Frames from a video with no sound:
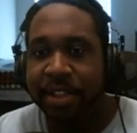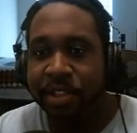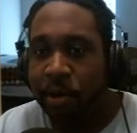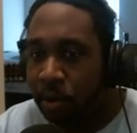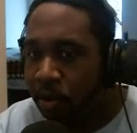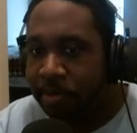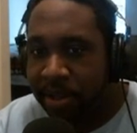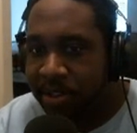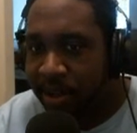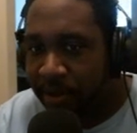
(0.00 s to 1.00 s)
there's a whole
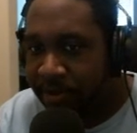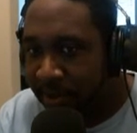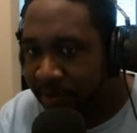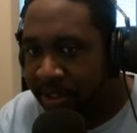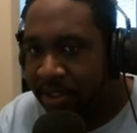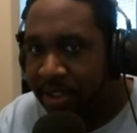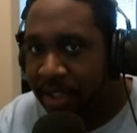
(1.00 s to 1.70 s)
bunch of different